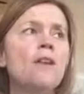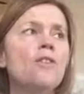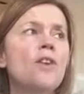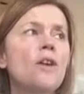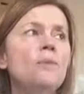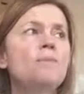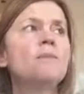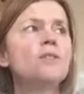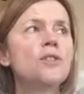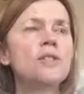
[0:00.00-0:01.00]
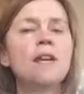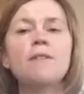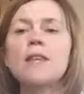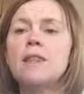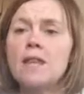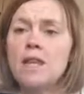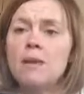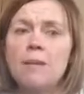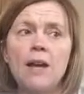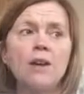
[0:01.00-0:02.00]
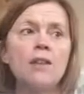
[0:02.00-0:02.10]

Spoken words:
So just having a think about